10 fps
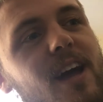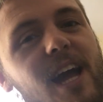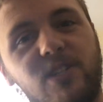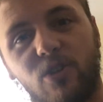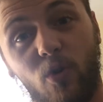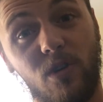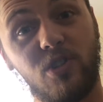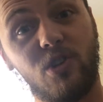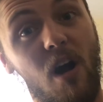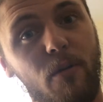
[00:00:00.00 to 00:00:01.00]
It's a North
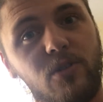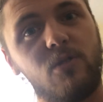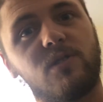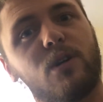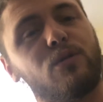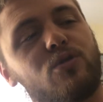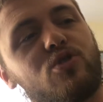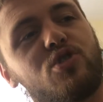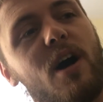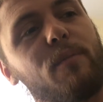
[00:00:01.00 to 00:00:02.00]
Star with 2
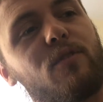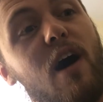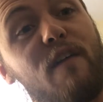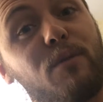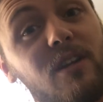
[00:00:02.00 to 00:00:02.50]
cylinders chopped off,